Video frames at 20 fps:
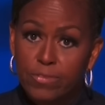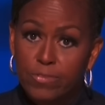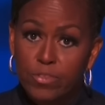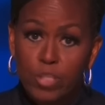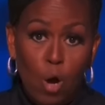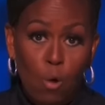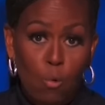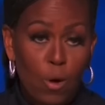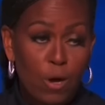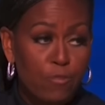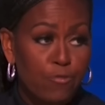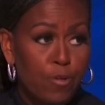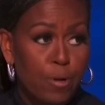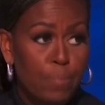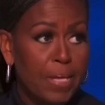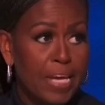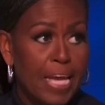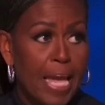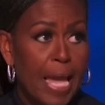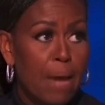no one
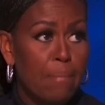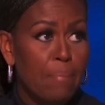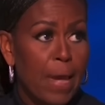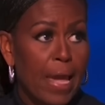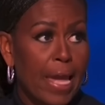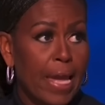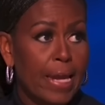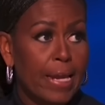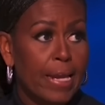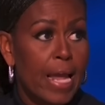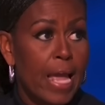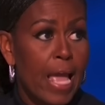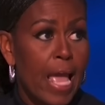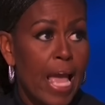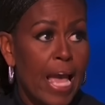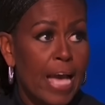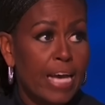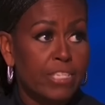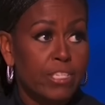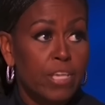from the campaign
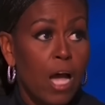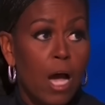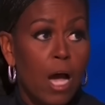has